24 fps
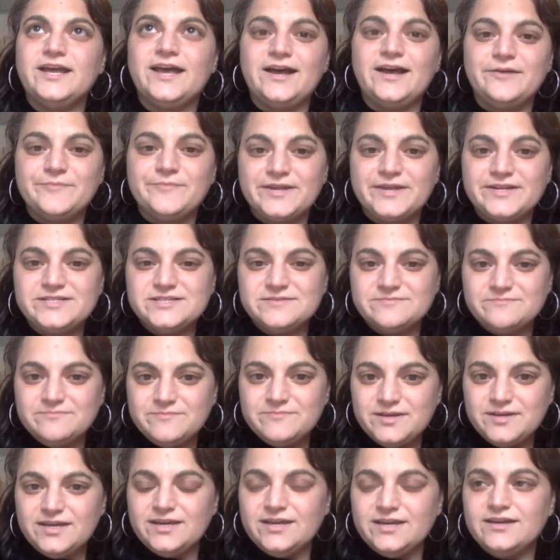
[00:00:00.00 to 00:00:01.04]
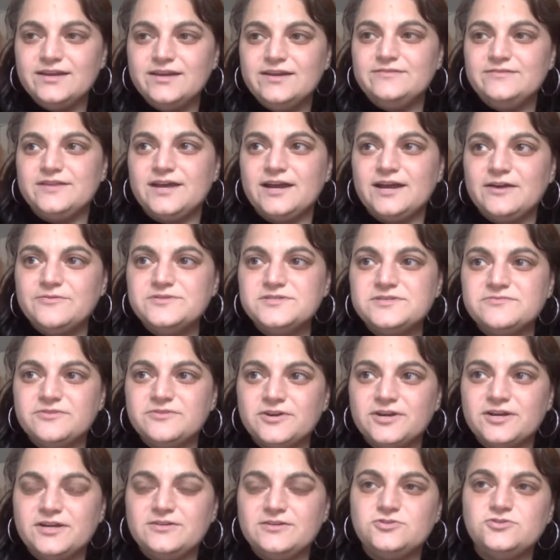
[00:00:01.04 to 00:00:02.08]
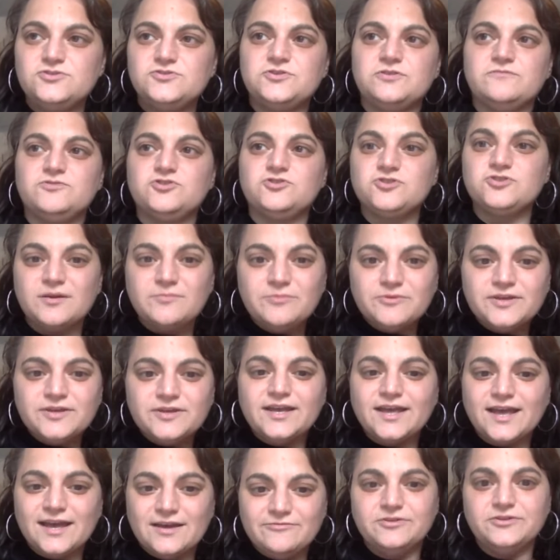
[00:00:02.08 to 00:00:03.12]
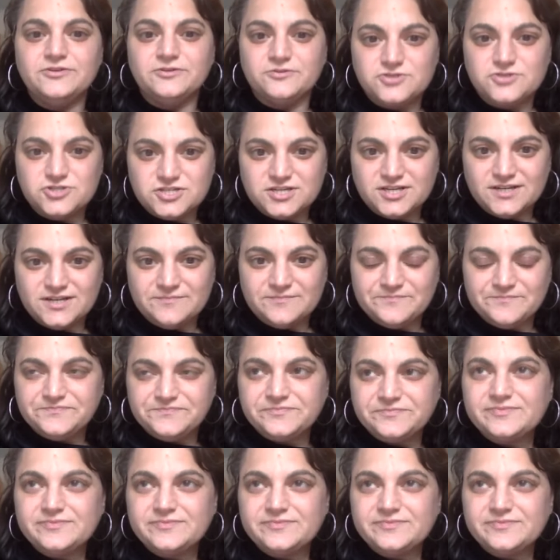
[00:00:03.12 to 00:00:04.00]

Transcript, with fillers: Um, and to me, that was a very sort of troubling evolution